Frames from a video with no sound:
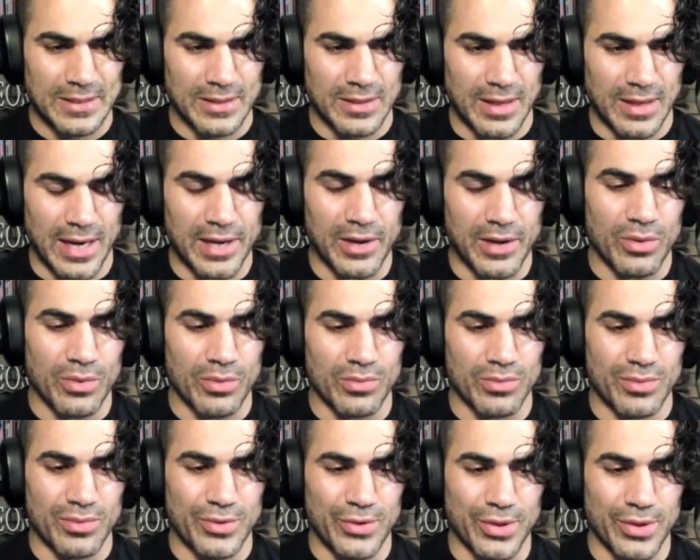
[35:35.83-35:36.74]
I don't
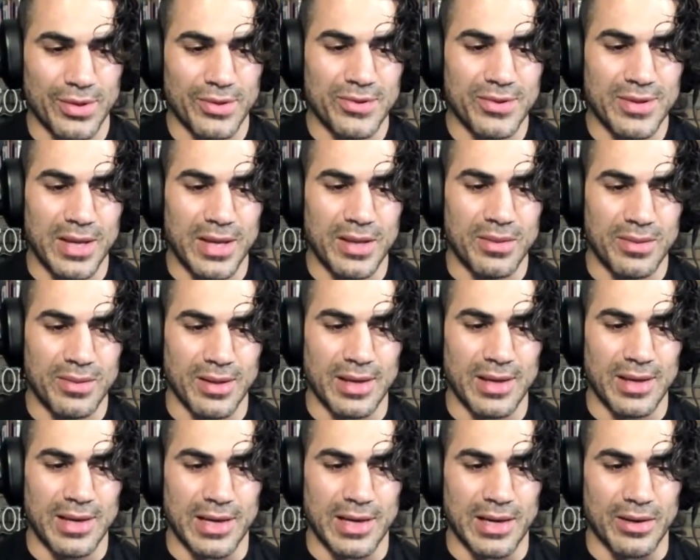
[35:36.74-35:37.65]
to this day
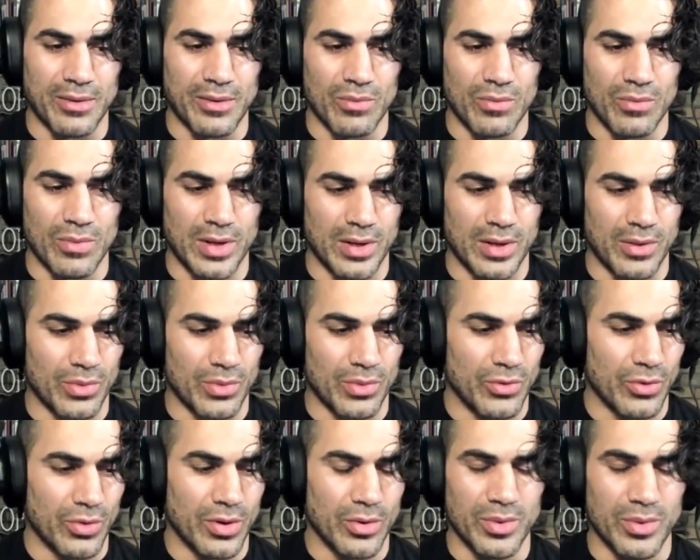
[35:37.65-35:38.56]
think I was
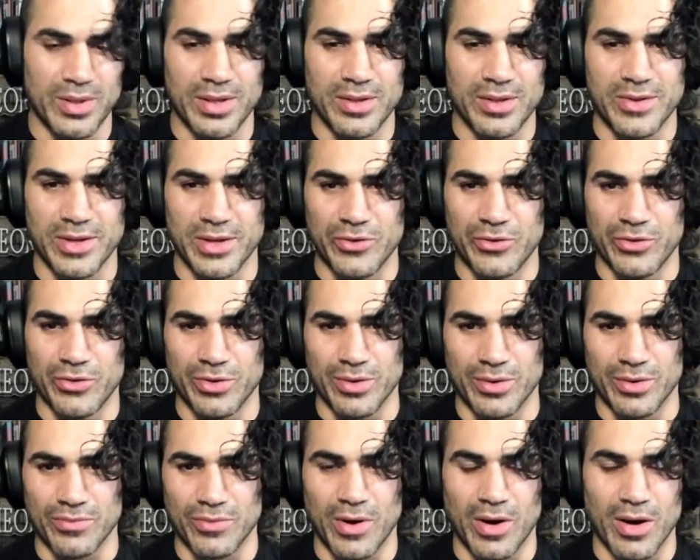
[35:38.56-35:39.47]
doing it with the intention
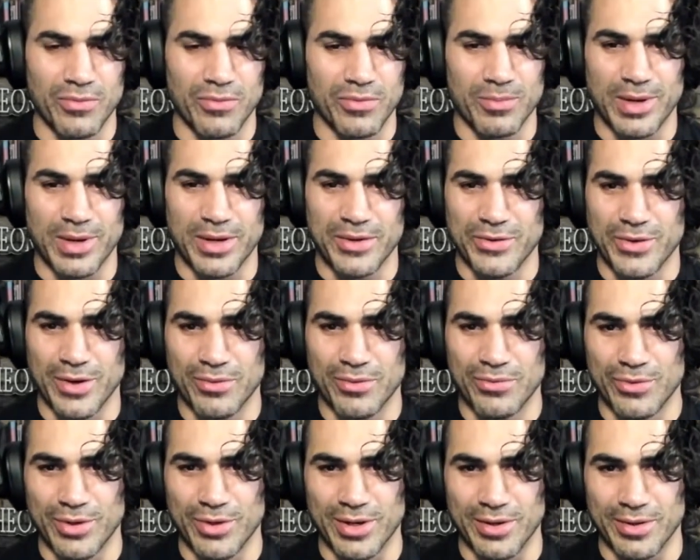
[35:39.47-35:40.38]
of offing
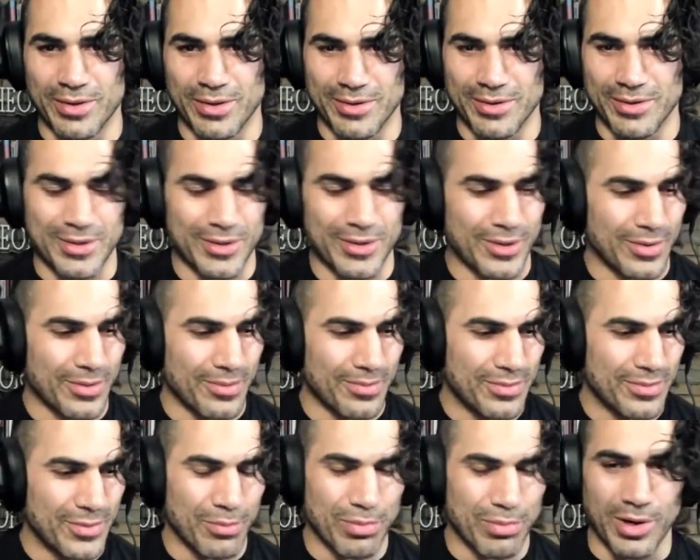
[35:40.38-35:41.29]
myself, trying to,
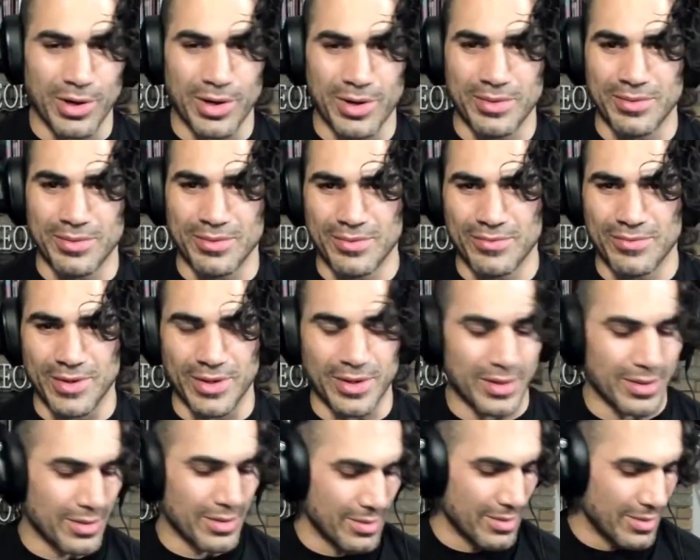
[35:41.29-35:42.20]
depart and
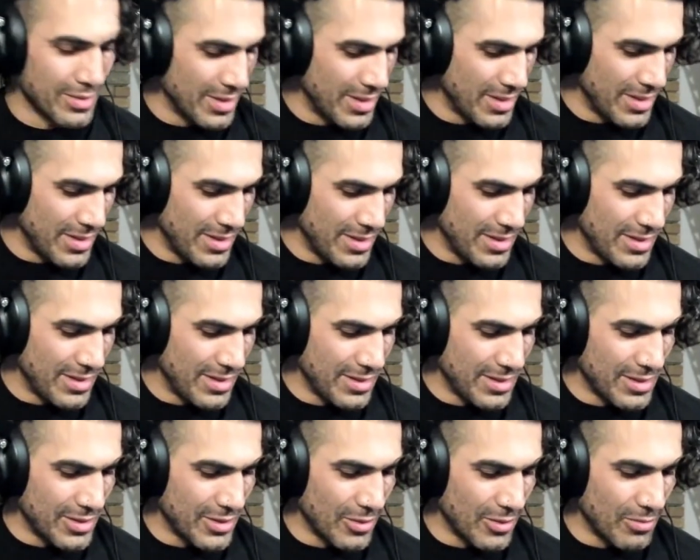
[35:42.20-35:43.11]
fucking,
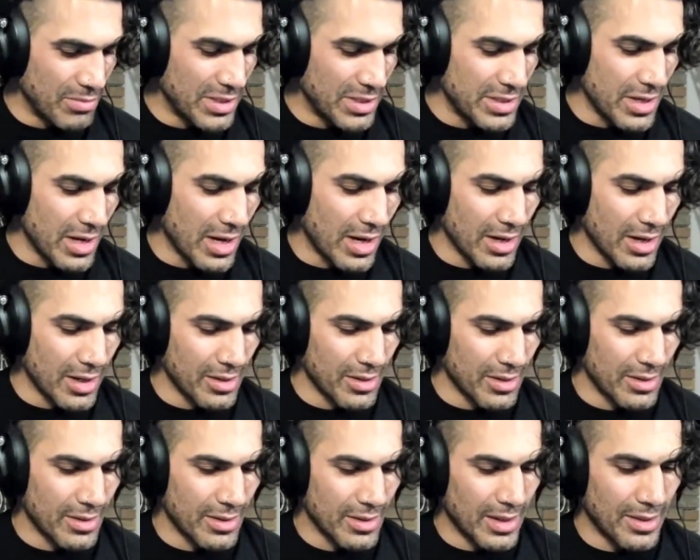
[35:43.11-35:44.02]
be
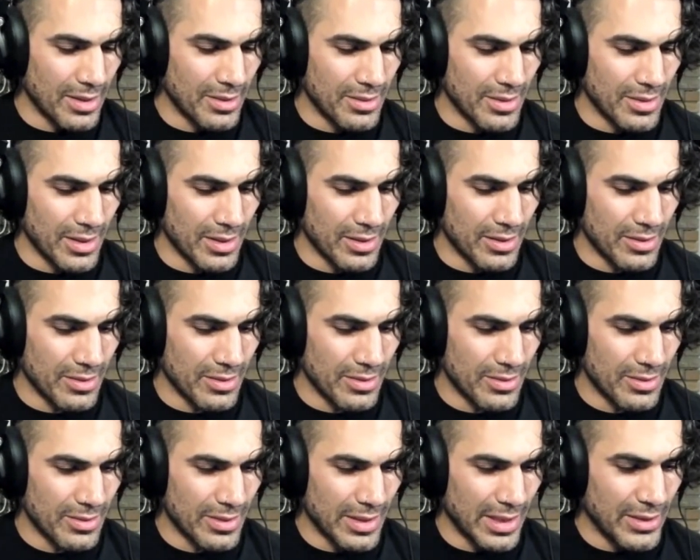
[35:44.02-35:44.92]
gone. I think
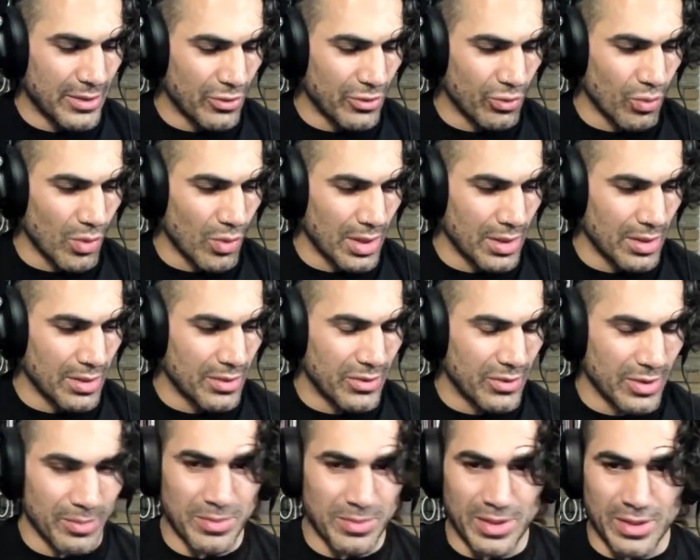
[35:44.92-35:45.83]
I just wanted
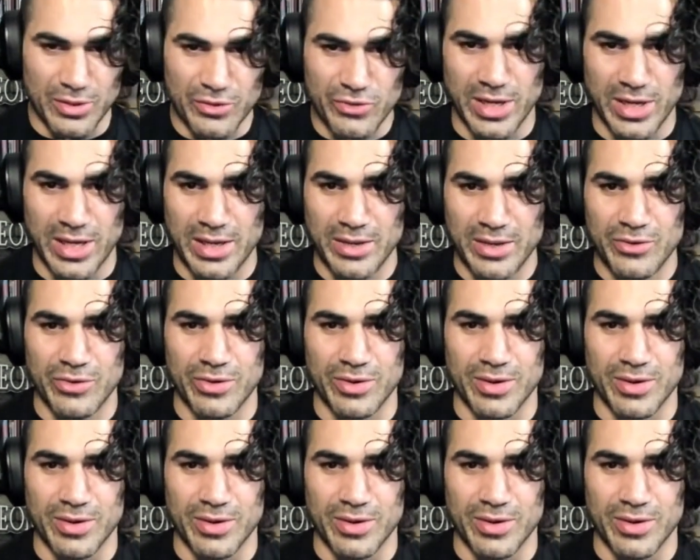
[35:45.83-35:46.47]
something to change.